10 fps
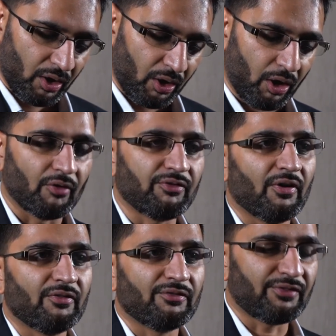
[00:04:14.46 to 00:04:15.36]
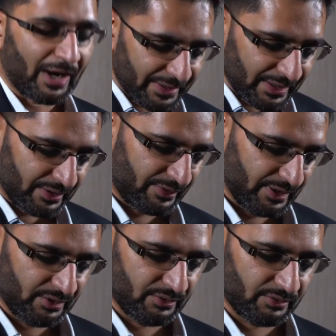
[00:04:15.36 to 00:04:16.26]
of finite
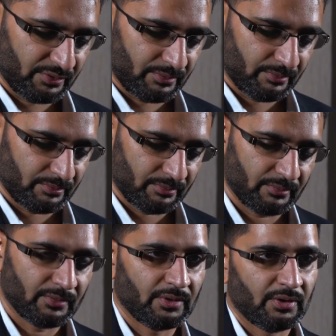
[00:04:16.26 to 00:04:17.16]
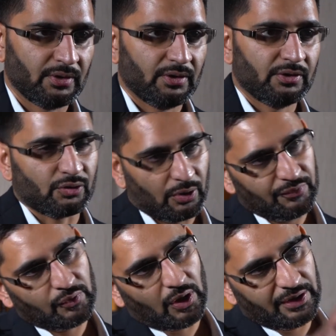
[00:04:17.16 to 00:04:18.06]
things. So if
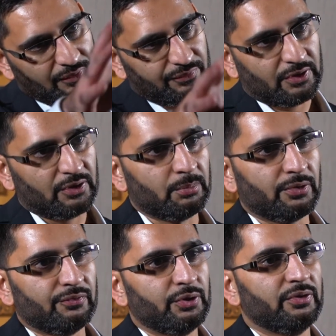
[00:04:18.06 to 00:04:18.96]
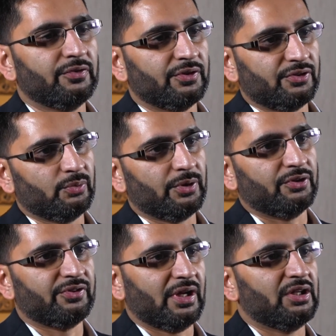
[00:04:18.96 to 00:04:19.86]
you've got an infinite number of universes, what you're
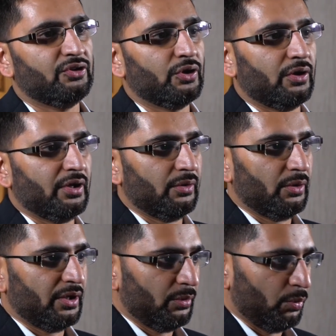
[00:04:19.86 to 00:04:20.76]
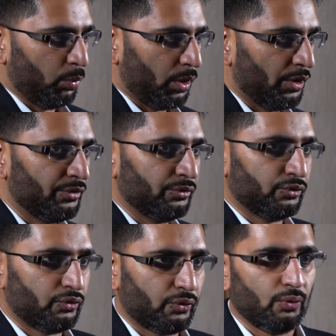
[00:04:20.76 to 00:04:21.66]
saying is you've got 1,
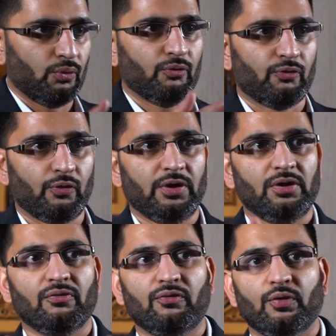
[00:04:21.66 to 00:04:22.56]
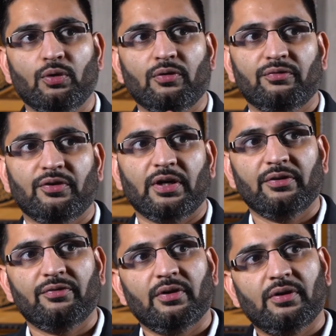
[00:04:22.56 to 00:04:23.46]
2, 3, 4,
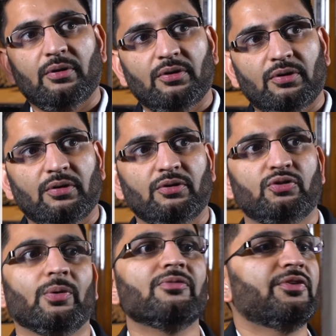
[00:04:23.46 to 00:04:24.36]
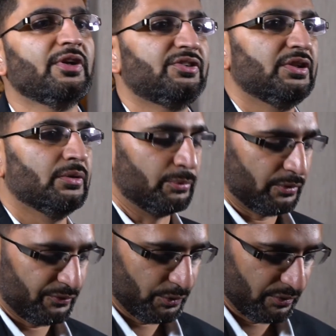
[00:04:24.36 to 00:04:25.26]
5 to infinity number
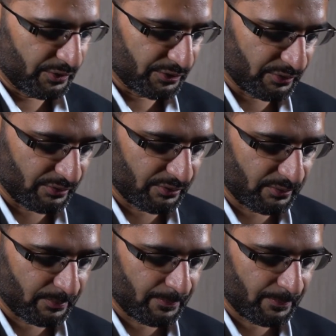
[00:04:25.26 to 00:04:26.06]
of universes.